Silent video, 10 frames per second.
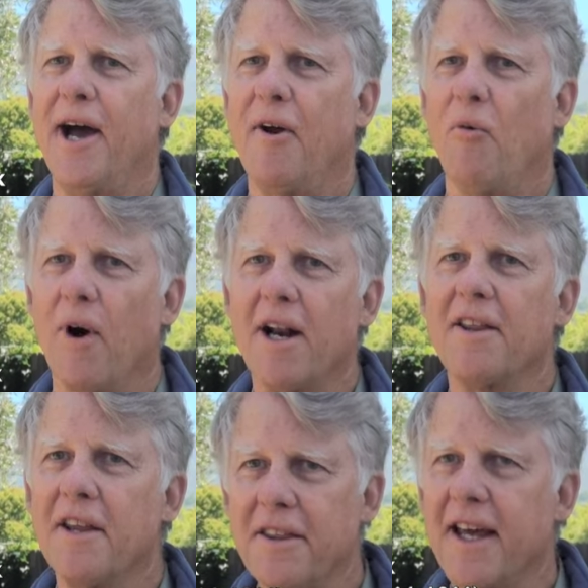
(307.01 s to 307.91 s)
And one
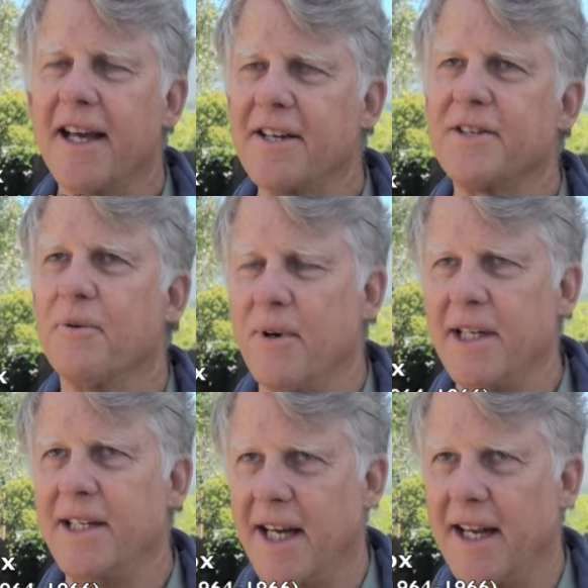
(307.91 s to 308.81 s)
of the things that
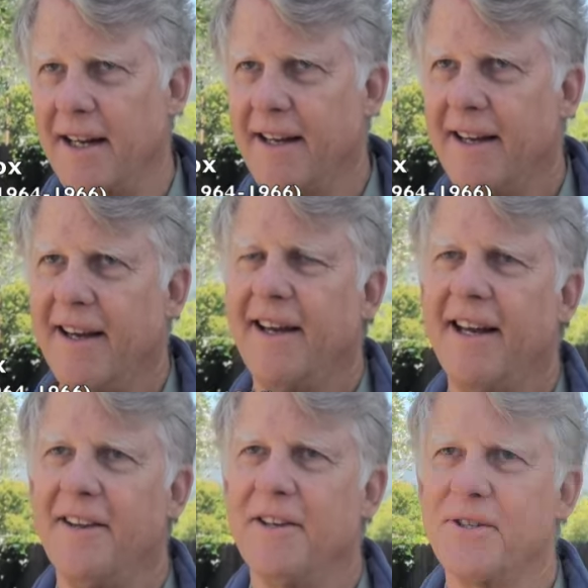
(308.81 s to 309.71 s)
we did
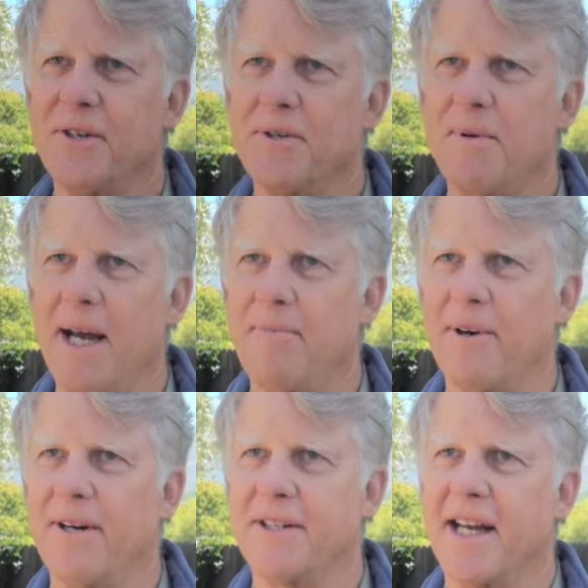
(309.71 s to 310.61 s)
in this
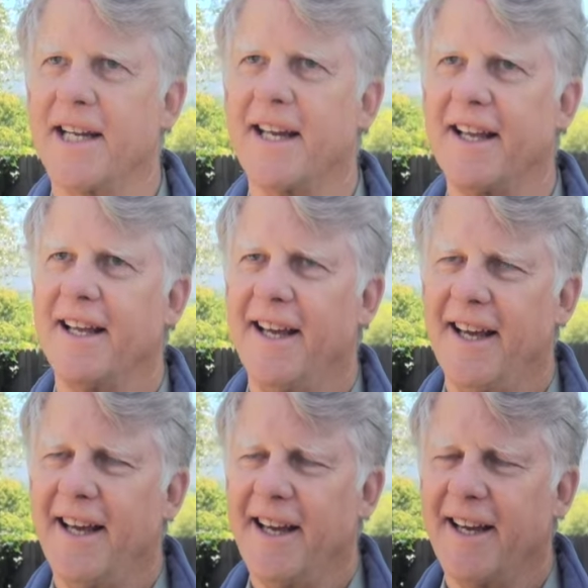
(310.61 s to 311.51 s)
newspaper is I
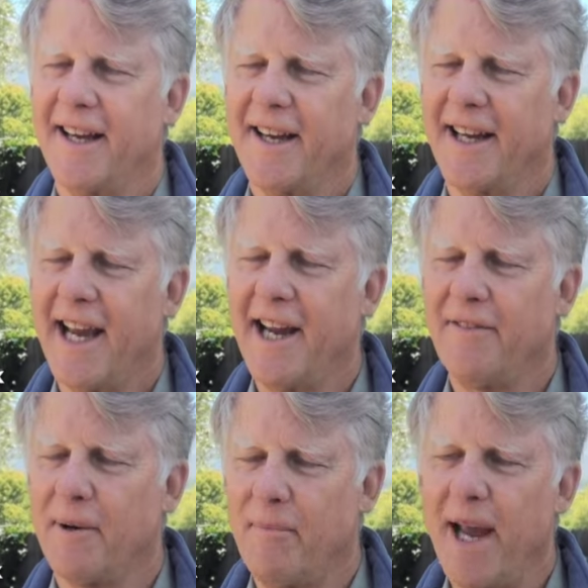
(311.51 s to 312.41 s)

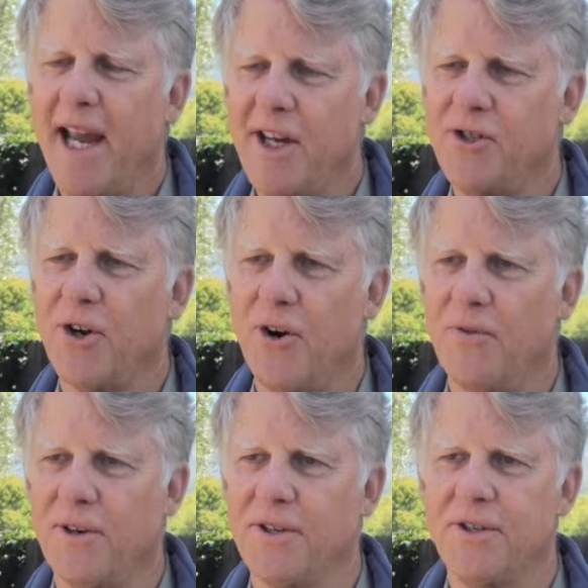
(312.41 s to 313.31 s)
gave a page
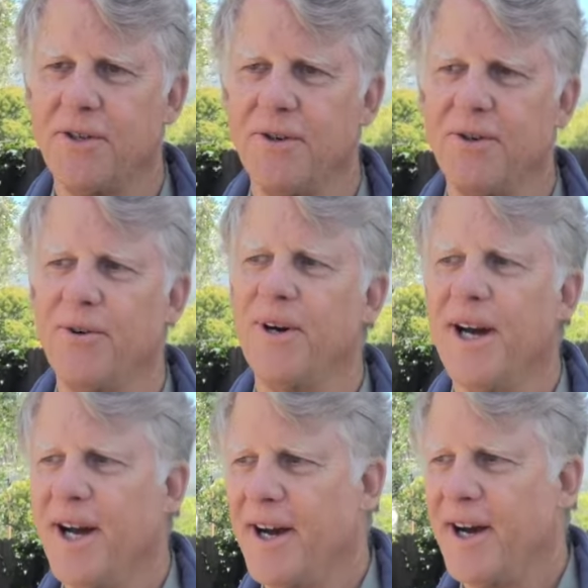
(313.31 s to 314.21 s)
over to
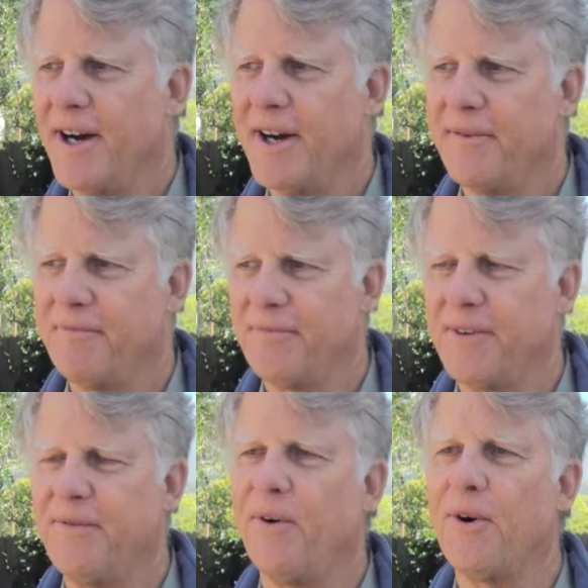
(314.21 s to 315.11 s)

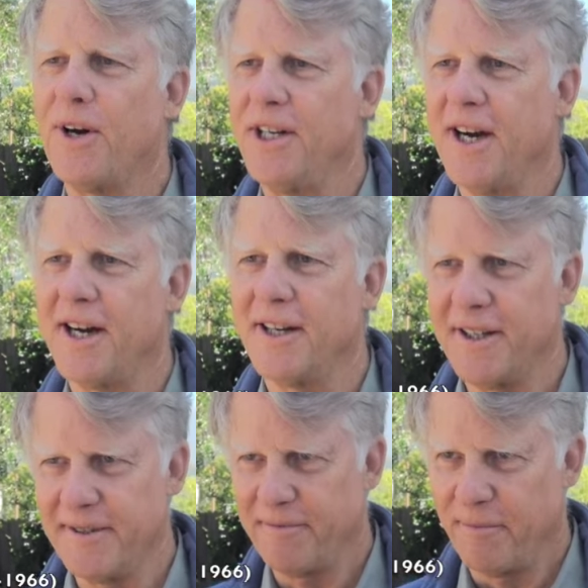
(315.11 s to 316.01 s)
4
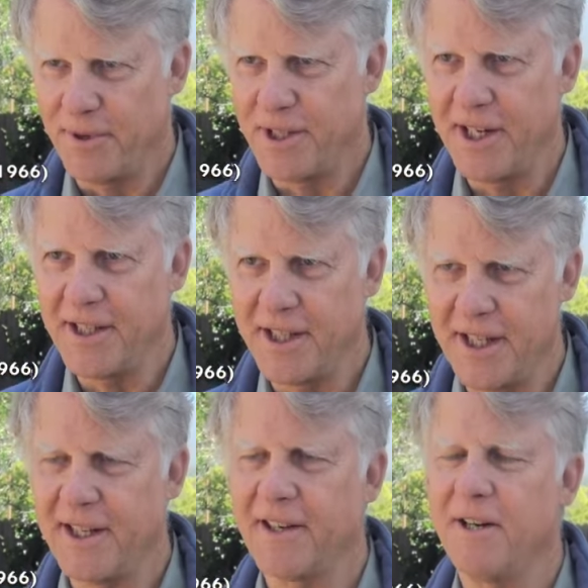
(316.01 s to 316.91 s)
young Brazilians
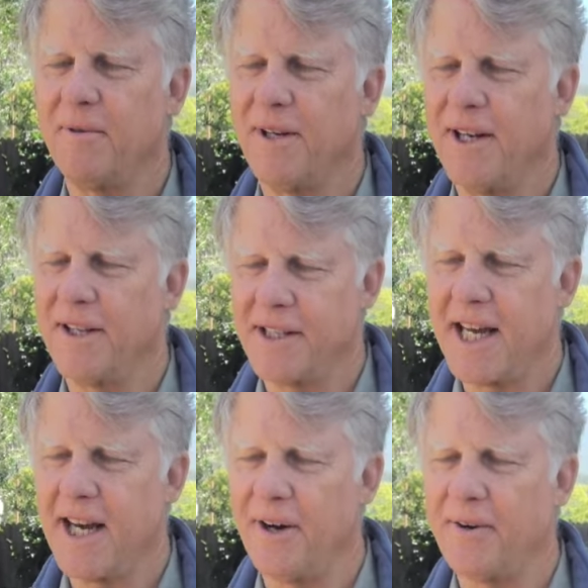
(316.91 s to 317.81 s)
in the
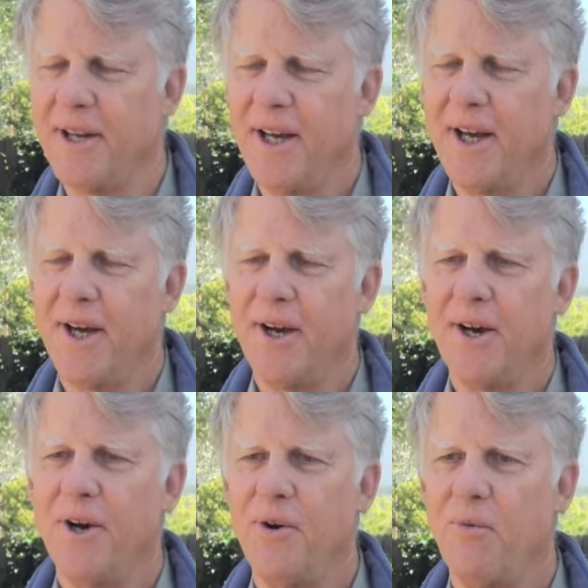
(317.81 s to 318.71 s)
town
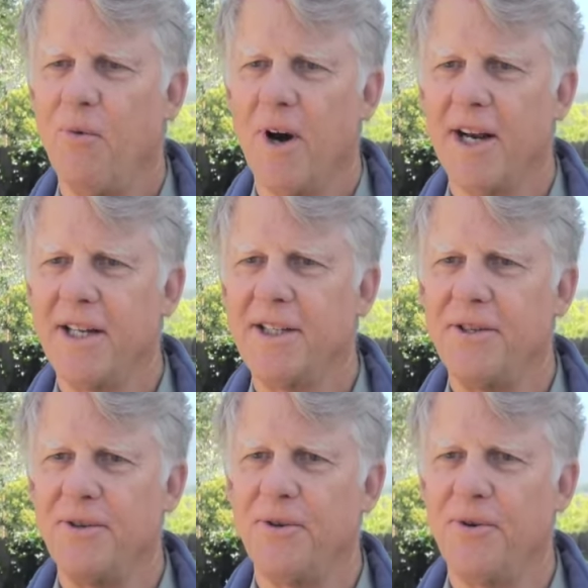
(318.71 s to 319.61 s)
who wanted
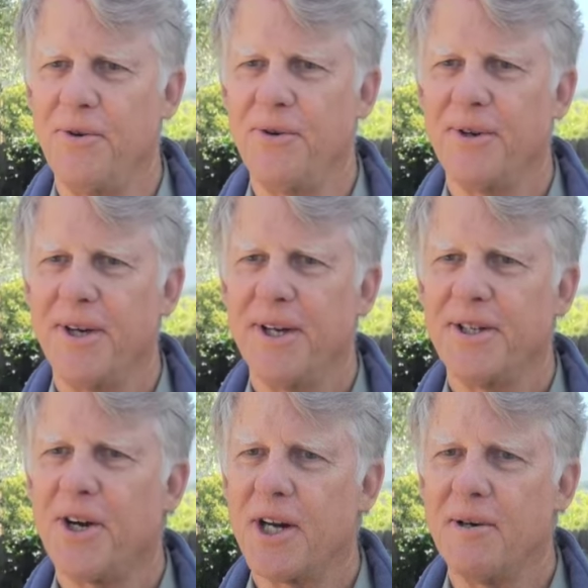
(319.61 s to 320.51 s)
to
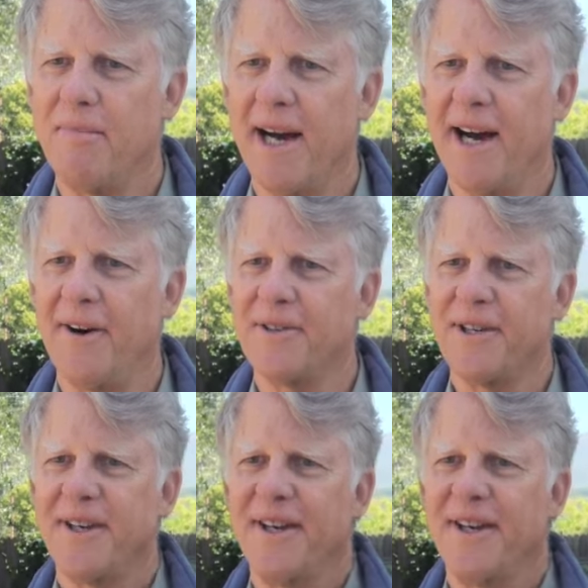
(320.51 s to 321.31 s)
talk about